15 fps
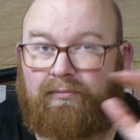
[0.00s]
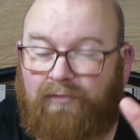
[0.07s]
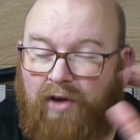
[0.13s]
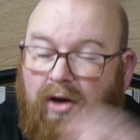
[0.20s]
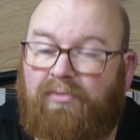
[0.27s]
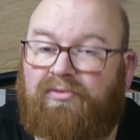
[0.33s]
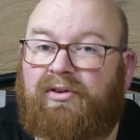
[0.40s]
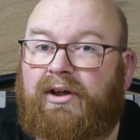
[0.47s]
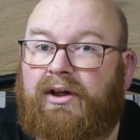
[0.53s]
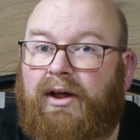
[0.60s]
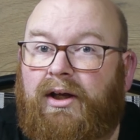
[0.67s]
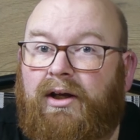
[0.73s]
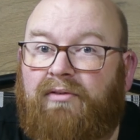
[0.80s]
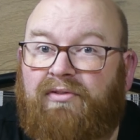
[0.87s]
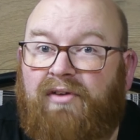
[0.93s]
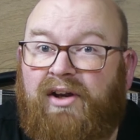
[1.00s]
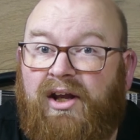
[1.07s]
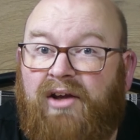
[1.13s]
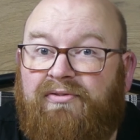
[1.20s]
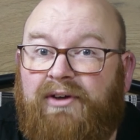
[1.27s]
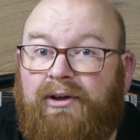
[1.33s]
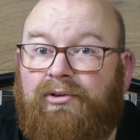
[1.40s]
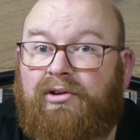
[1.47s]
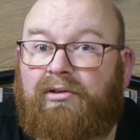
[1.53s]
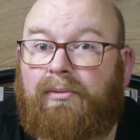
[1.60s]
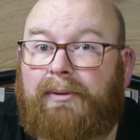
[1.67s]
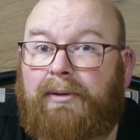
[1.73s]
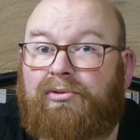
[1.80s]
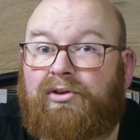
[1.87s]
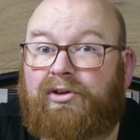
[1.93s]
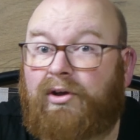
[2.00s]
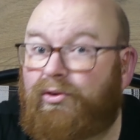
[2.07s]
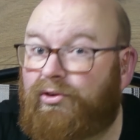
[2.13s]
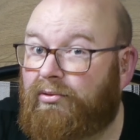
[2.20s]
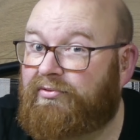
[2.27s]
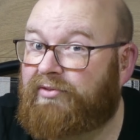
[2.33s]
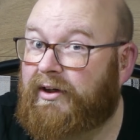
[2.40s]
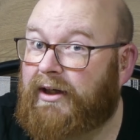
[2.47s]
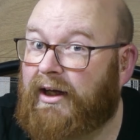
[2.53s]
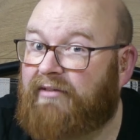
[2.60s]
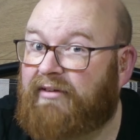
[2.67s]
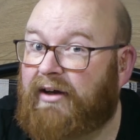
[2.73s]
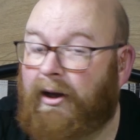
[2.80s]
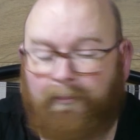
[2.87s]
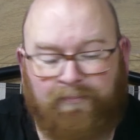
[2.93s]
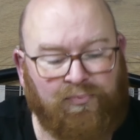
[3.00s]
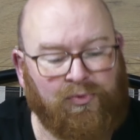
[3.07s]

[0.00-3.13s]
Hopefully in the near future I'll be able to do something like that.